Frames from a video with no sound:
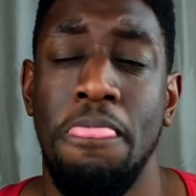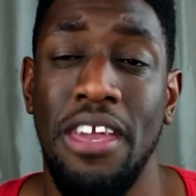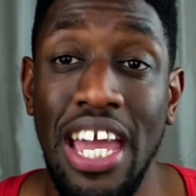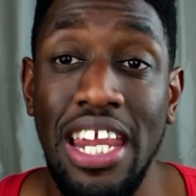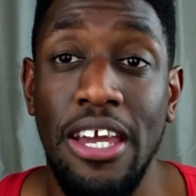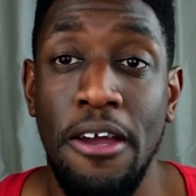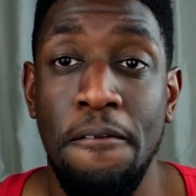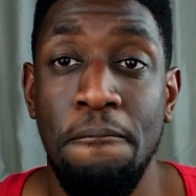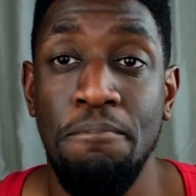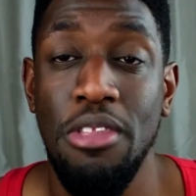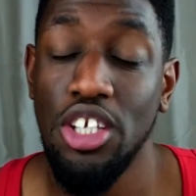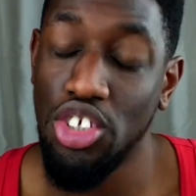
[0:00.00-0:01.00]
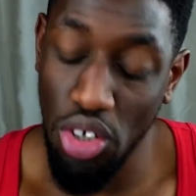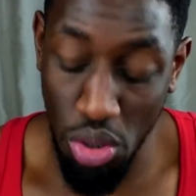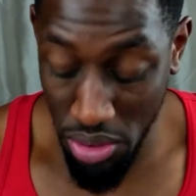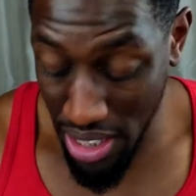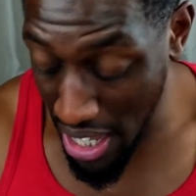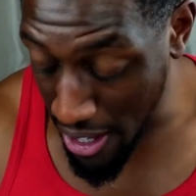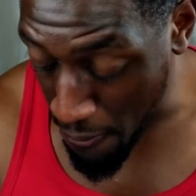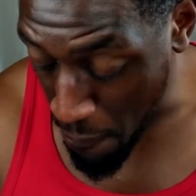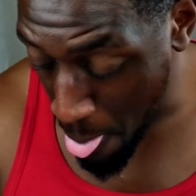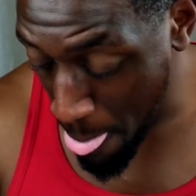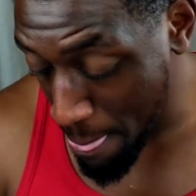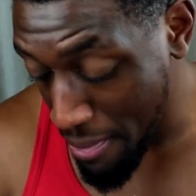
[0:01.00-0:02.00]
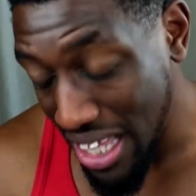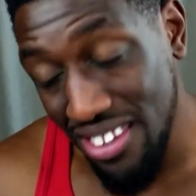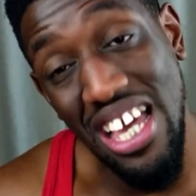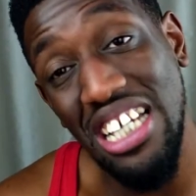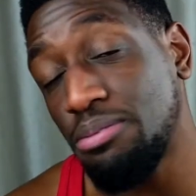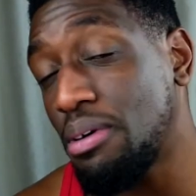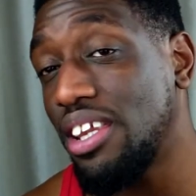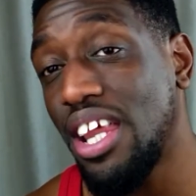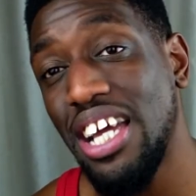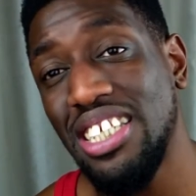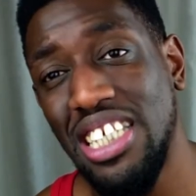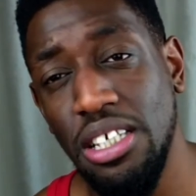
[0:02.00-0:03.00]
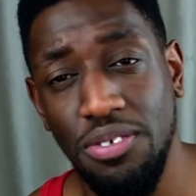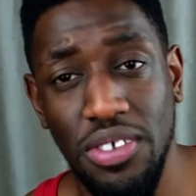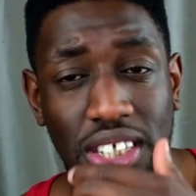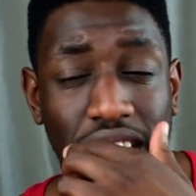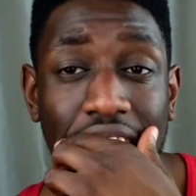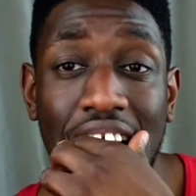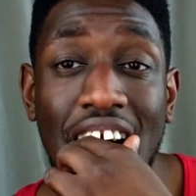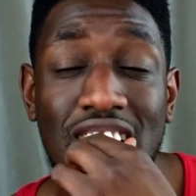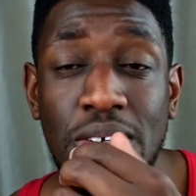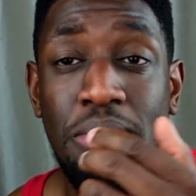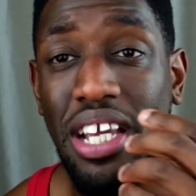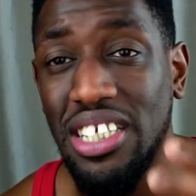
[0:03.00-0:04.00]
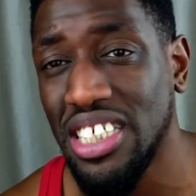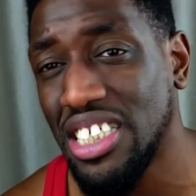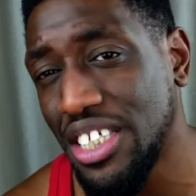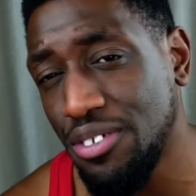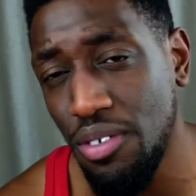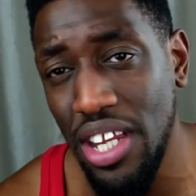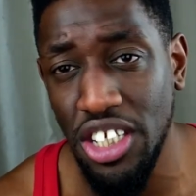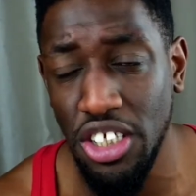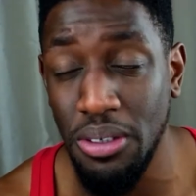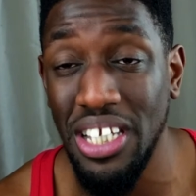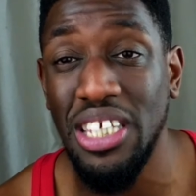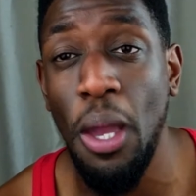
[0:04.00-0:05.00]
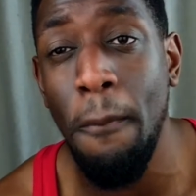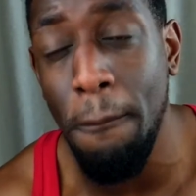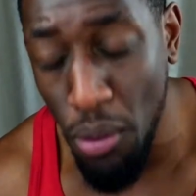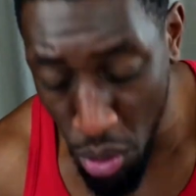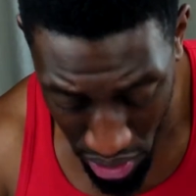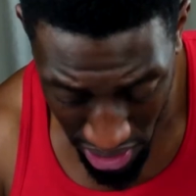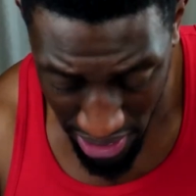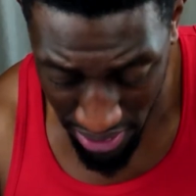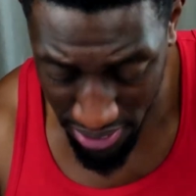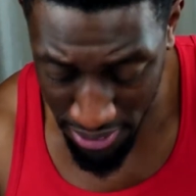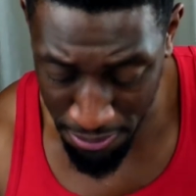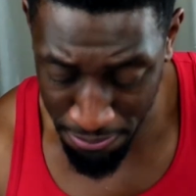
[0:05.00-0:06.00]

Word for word: You get it? So yeah, that's my 9 tips for today. How to make a successful relationship. It's important.